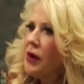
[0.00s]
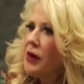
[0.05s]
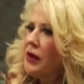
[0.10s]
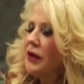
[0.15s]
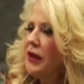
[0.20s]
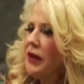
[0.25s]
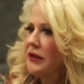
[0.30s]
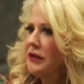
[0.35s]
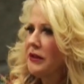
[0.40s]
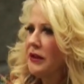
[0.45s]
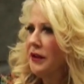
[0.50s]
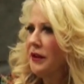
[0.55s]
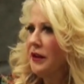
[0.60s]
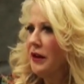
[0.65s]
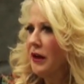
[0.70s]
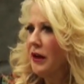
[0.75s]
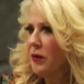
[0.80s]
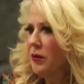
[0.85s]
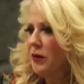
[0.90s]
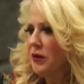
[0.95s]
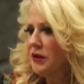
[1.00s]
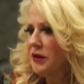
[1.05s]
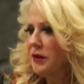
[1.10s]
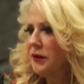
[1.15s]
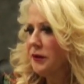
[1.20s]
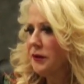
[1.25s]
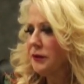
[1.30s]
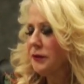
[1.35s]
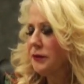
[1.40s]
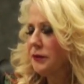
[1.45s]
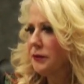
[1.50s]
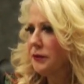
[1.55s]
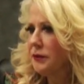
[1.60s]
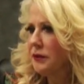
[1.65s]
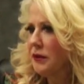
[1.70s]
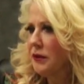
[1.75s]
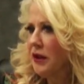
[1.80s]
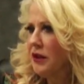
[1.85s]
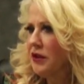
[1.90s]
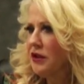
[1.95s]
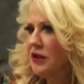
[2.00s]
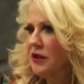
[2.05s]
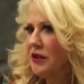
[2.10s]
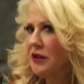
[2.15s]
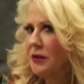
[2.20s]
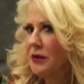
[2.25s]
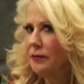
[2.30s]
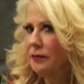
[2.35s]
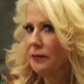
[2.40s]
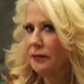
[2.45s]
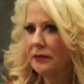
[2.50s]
Yes, I think I was. Gosh, it's,